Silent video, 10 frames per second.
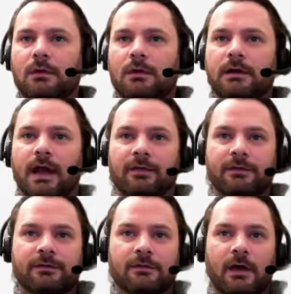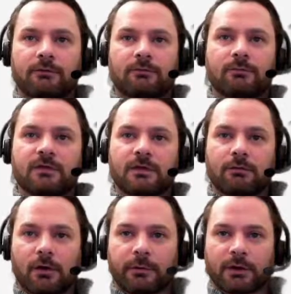Now this starts from
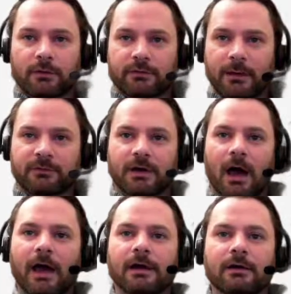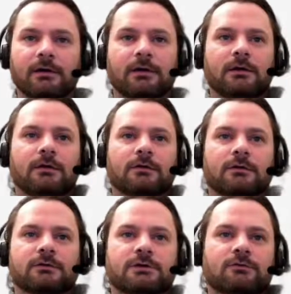0 and goes up to 9. So
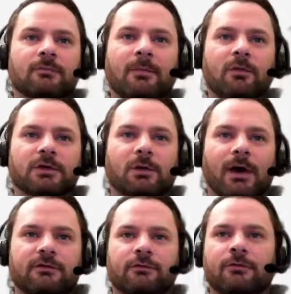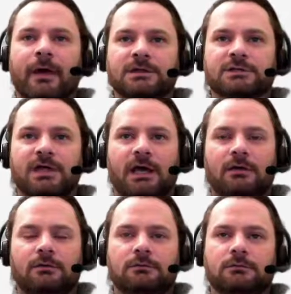just remember when you ask for range
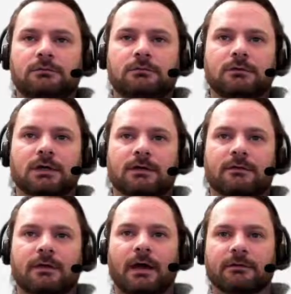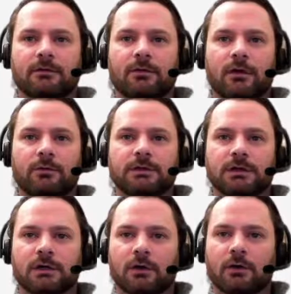10, you're going to start at 0 and you're
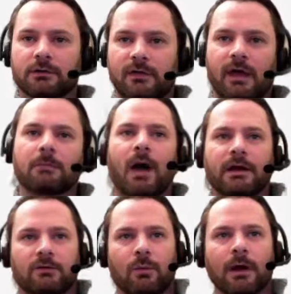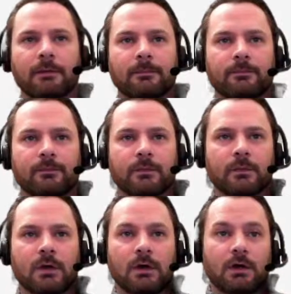going to go to 10 minus 1.
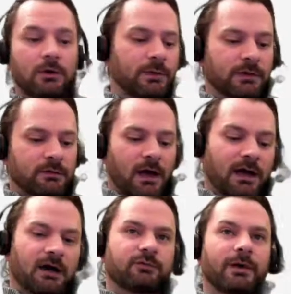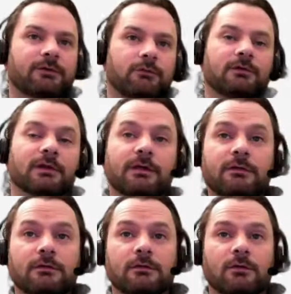We can start halfway through the
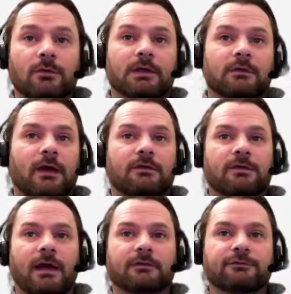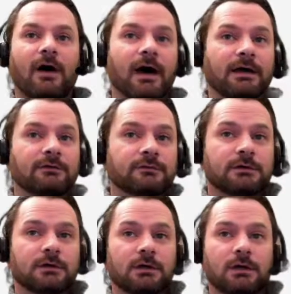list, so we can say start at 5
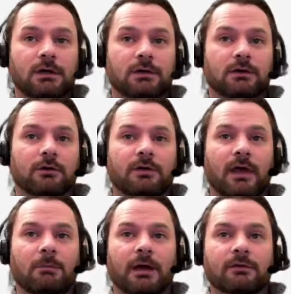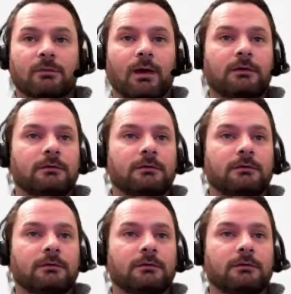and go to 10 minus 1.